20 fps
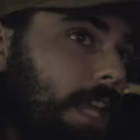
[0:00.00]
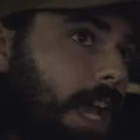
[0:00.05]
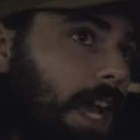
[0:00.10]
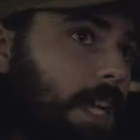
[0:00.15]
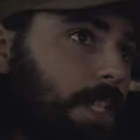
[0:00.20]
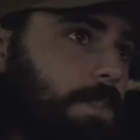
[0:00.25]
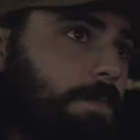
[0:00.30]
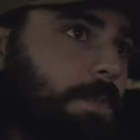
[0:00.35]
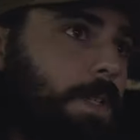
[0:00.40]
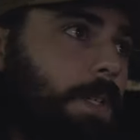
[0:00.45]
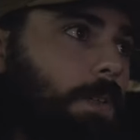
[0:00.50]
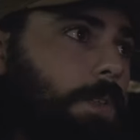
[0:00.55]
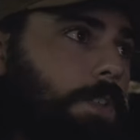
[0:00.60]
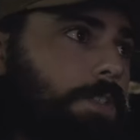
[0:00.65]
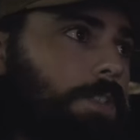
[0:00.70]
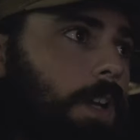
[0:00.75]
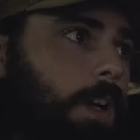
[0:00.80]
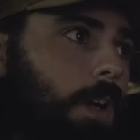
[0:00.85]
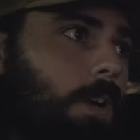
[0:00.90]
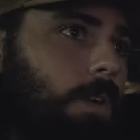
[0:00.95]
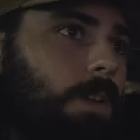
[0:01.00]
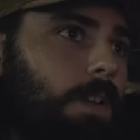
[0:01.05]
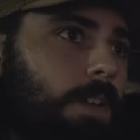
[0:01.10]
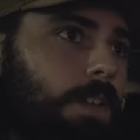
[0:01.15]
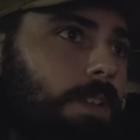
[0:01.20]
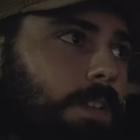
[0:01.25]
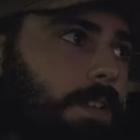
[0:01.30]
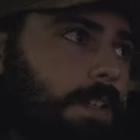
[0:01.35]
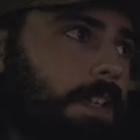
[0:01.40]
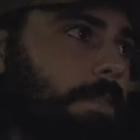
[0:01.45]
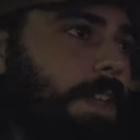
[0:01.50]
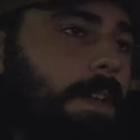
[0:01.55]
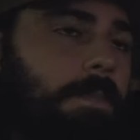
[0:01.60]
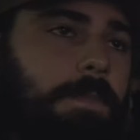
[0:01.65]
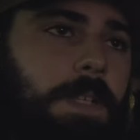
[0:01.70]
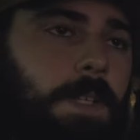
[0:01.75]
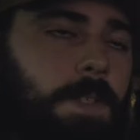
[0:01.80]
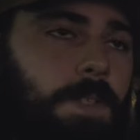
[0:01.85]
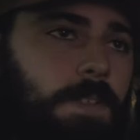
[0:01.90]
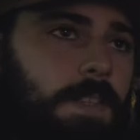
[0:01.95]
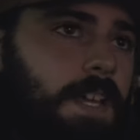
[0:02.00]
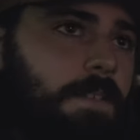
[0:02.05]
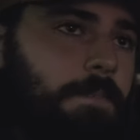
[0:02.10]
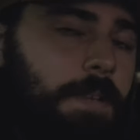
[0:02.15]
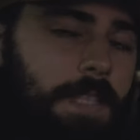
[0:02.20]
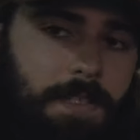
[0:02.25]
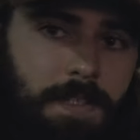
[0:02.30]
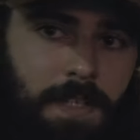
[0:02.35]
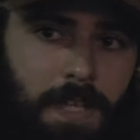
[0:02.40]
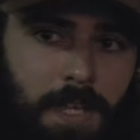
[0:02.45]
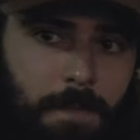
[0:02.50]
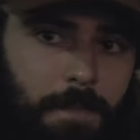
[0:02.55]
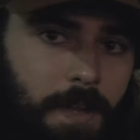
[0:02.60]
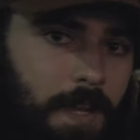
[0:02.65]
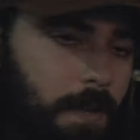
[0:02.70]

Nashville. So if that video is live by the time,